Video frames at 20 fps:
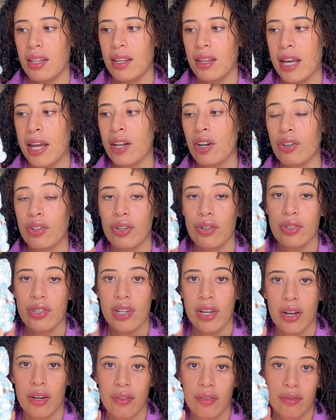and they're no
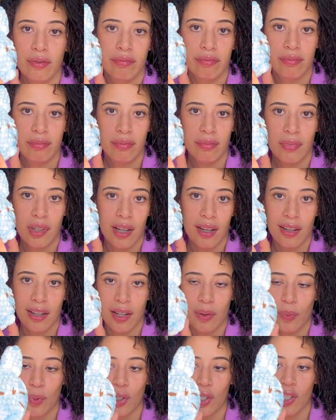sew,
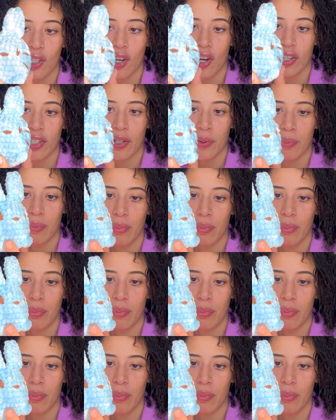which is awesome.